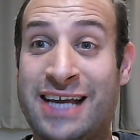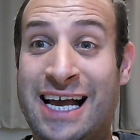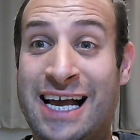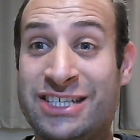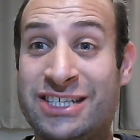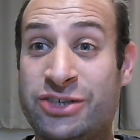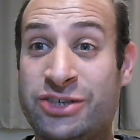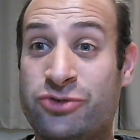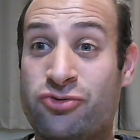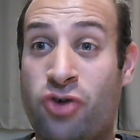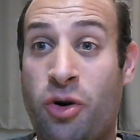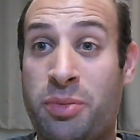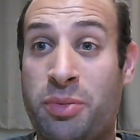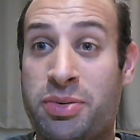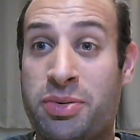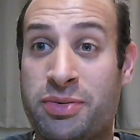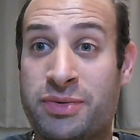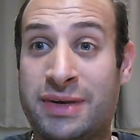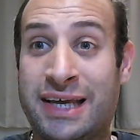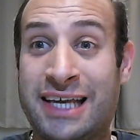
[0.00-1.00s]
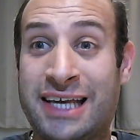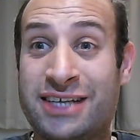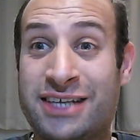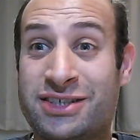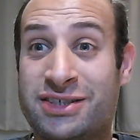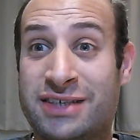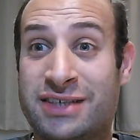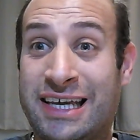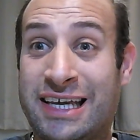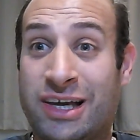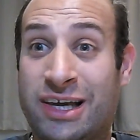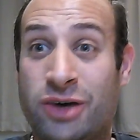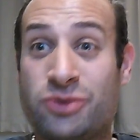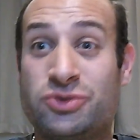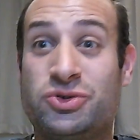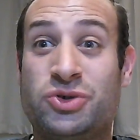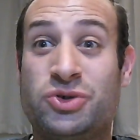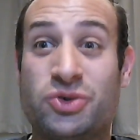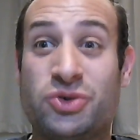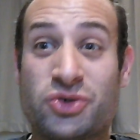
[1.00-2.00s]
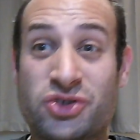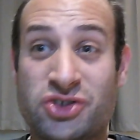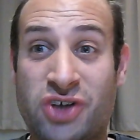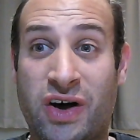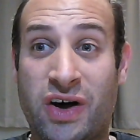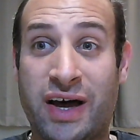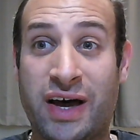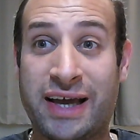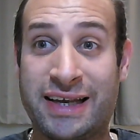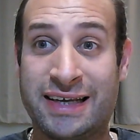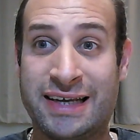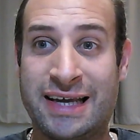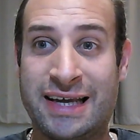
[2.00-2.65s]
as you drop it goes to your side,